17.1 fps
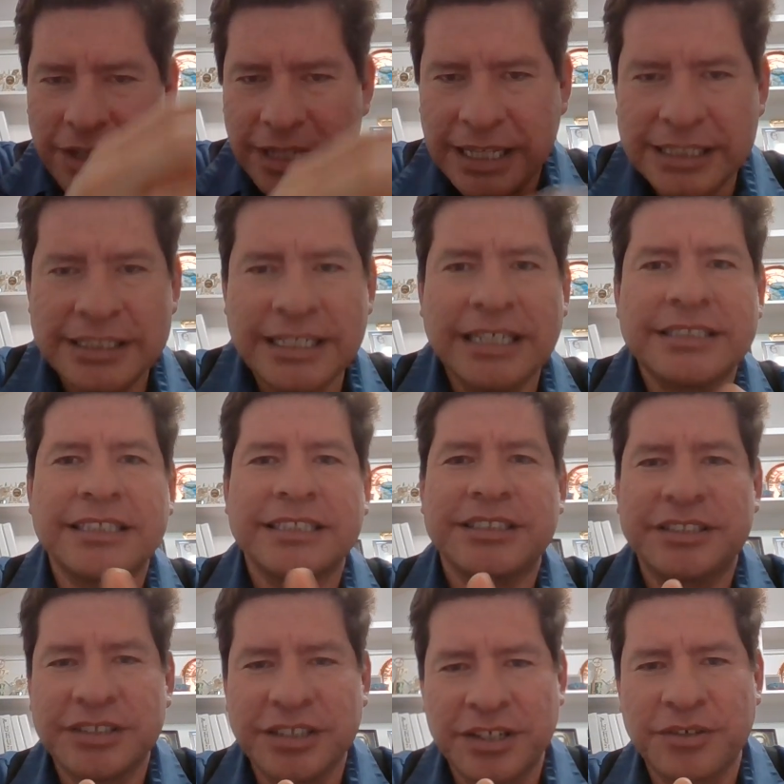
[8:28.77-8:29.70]
it takes
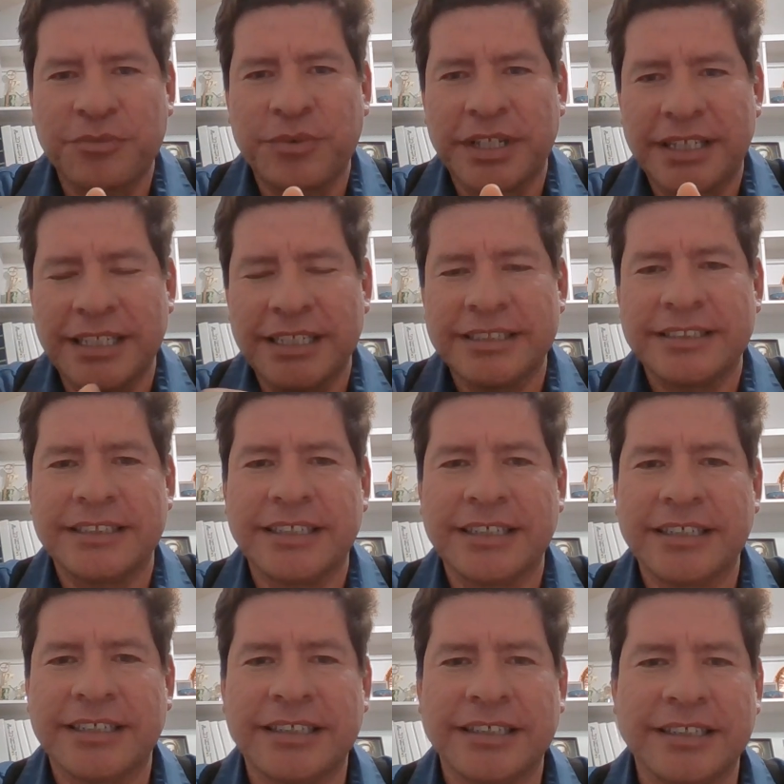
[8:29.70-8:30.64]
us with this
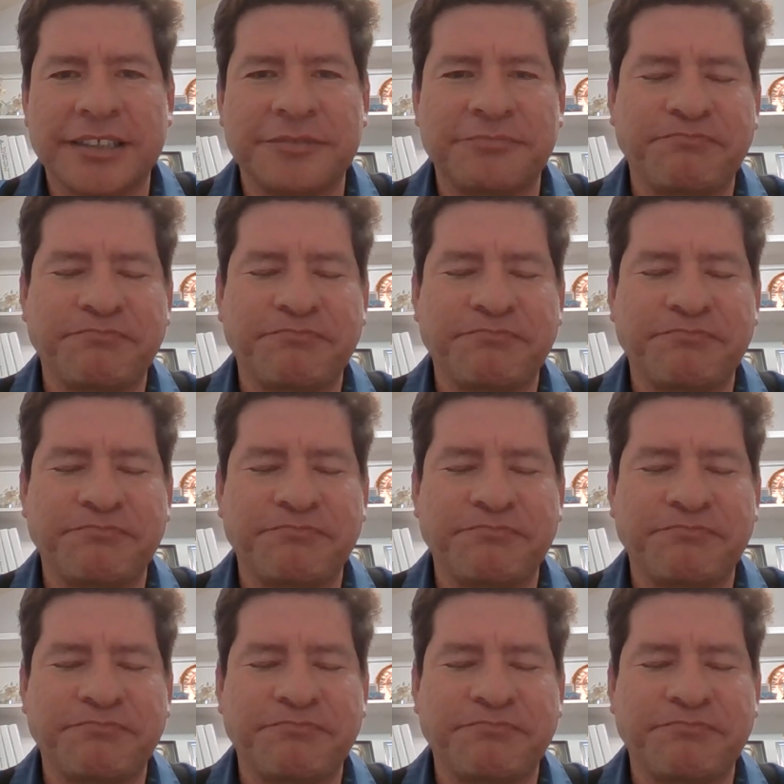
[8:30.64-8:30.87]
uh,